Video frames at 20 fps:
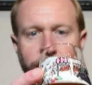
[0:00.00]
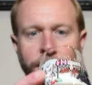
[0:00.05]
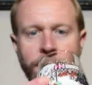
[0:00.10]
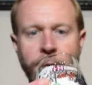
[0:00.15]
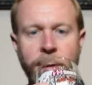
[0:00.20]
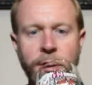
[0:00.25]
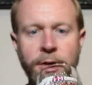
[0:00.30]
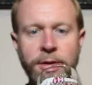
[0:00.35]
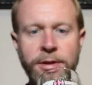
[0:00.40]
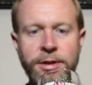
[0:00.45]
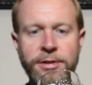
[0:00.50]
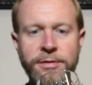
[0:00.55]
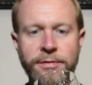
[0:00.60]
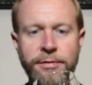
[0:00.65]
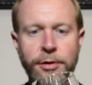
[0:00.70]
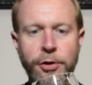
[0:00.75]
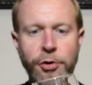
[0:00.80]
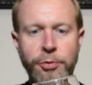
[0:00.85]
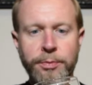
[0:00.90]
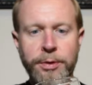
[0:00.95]
with all this
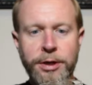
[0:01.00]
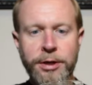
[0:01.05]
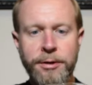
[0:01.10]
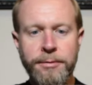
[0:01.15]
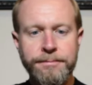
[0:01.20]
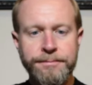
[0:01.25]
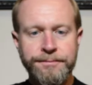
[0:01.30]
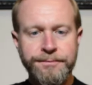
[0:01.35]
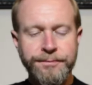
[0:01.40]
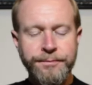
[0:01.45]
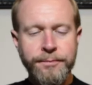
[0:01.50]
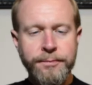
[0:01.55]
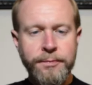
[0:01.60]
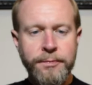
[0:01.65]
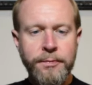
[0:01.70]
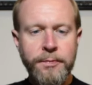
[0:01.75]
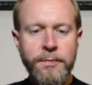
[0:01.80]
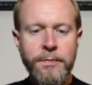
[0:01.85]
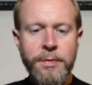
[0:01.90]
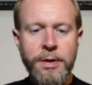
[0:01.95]
foam here.
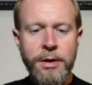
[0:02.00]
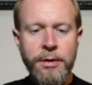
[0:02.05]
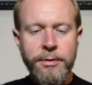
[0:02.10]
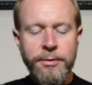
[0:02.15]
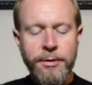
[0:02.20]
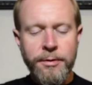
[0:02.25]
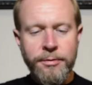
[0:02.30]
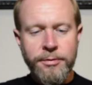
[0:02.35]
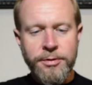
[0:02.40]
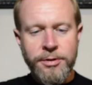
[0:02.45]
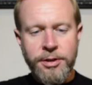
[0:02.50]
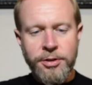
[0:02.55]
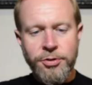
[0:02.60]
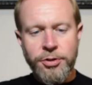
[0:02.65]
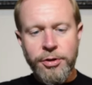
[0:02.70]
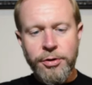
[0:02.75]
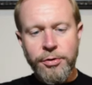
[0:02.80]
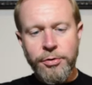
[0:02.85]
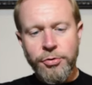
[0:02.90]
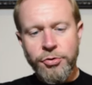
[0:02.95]
It was
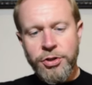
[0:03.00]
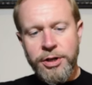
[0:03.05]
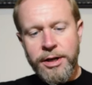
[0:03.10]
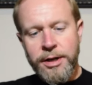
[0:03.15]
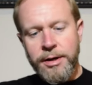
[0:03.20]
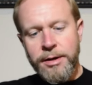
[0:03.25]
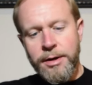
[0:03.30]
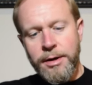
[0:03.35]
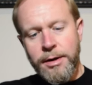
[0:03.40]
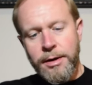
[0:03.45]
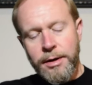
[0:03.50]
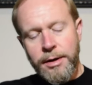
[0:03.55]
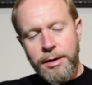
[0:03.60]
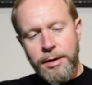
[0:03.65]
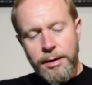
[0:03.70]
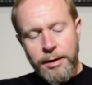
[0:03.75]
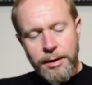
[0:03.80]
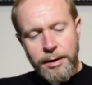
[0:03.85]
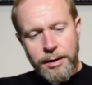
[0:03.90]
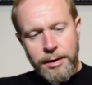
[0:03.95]
such a huge head.
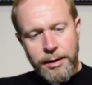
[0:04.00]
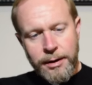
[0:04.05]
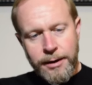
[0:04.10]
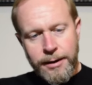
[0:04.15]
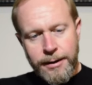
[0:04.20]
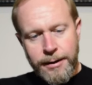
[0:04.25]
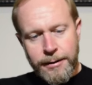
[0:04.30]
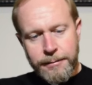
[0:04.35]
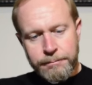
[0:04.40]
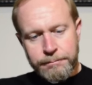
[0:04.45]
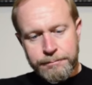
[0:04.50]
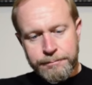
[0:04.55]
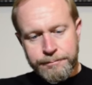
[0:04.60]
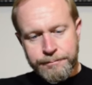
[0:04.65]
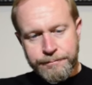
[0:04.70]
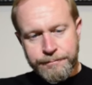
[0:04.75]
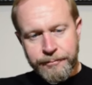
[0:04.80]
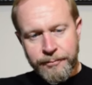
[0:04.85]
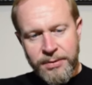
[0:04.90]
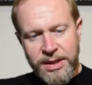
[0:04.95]

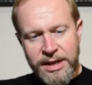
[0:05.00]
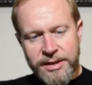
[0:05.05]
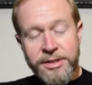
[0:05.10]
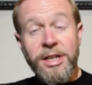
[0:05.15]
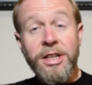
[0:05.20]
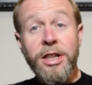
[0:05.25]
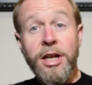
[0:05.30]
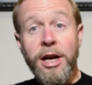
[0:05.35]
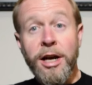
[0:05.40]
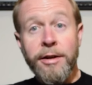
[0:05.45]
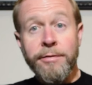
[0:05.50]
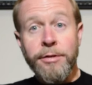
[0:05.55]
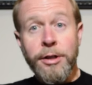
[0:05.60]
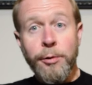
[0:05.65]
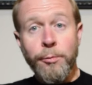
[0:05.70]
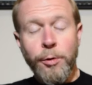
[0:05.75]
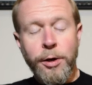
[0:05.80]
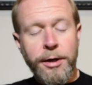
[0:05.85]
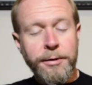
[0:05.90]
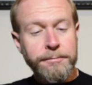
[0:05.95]
It's a
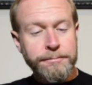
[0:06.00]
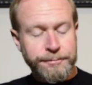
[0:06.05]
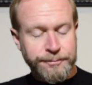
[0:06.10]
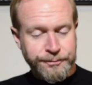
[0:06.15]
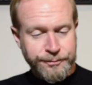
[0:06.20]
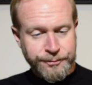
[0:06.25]
lively one.